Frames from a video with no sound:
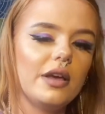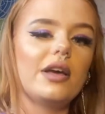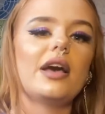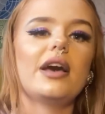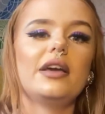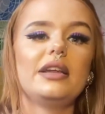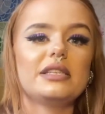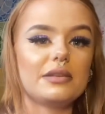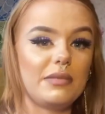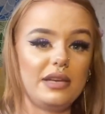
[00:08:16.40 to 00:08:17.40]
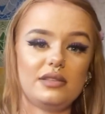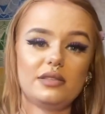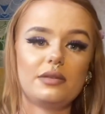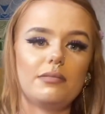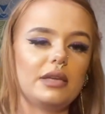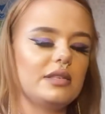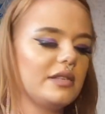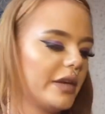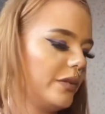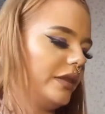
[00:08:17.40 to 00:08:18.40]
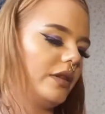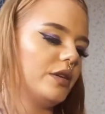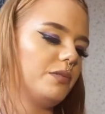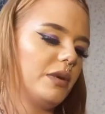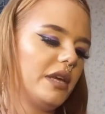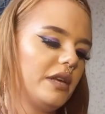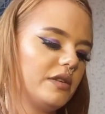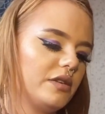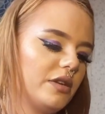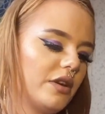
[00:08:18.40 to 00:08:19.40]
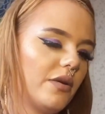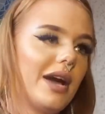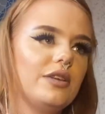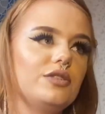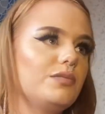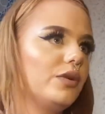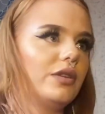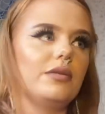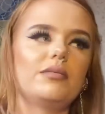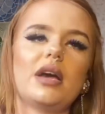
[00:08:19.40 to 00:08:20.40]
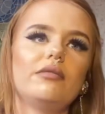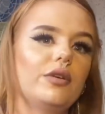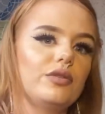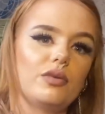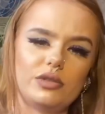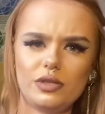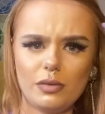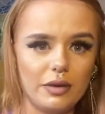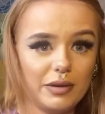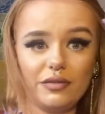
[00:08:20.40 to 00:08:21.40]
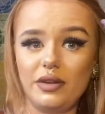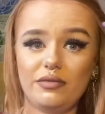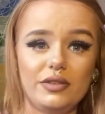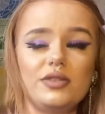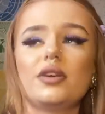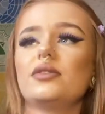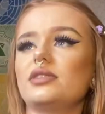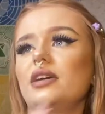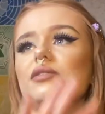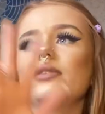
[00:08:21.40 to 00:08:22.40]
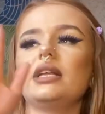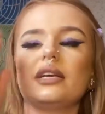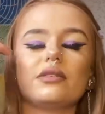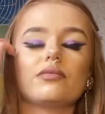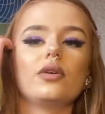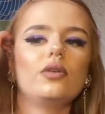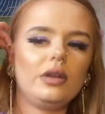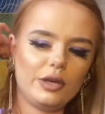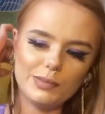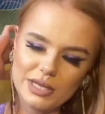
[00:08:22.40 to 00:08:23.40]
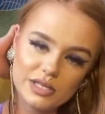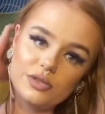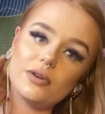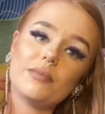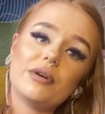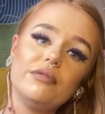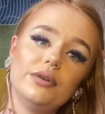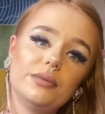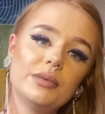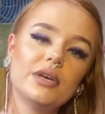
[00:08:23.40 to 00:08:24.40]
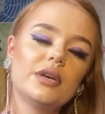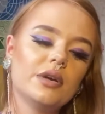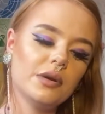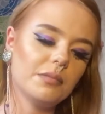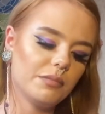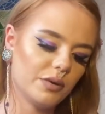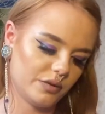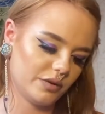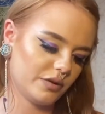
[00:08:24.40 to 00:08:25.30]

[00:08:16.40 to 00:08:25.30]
And it's amazing to meditate with this piece. You know, I just put them, rose quartz is one of my favorite stones. I have like all little pieces around my room. But